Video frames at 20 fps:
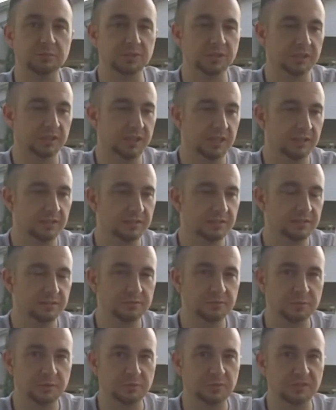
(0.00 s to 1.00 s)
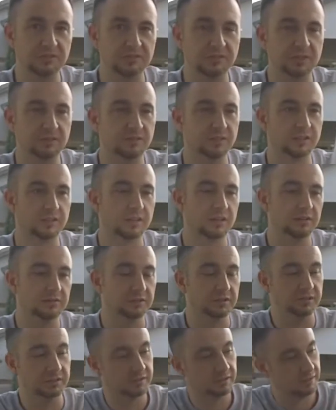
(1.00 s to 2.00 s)
But yeah, this is one of my favorite
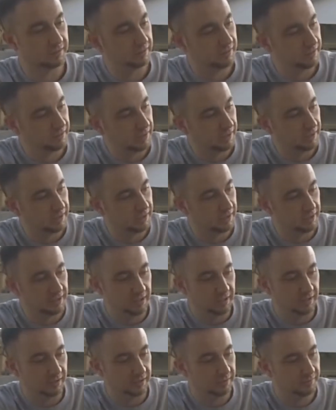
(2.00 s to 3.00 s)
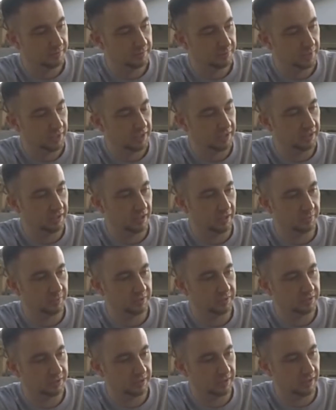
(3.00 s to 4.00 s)
covers that he did, paying
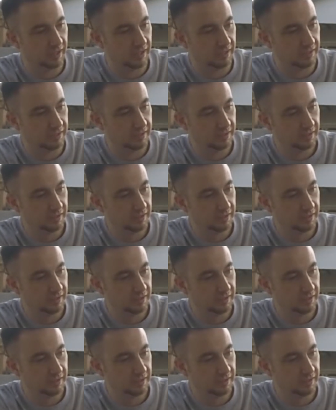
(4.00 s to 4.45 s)
homage to that